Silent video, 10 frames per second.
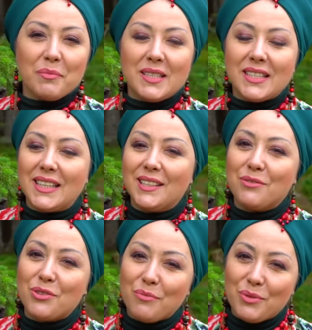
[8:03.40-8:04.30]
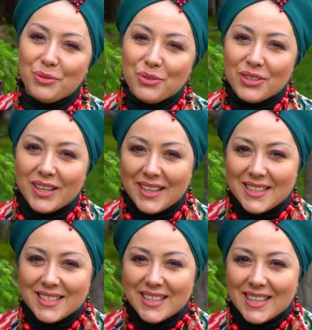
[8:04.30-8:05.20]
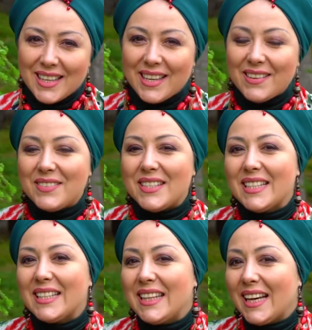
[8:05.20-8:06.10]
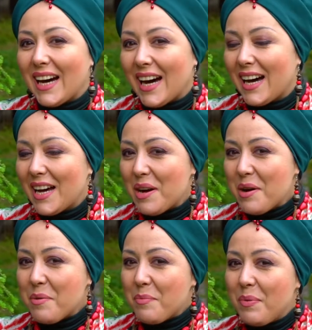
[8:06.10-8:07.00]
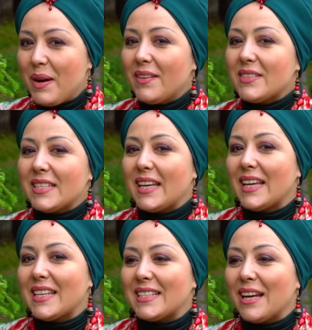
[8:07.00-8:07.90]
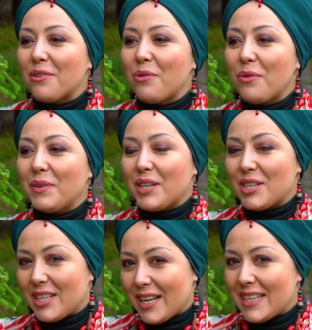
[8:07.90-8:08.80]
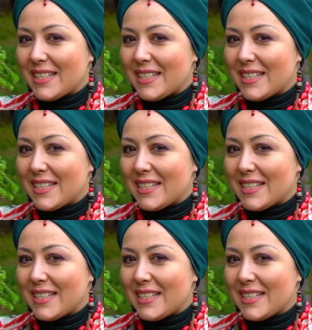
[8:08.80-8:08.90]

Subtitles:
and happy. There are amulets that enhance the energy of the house.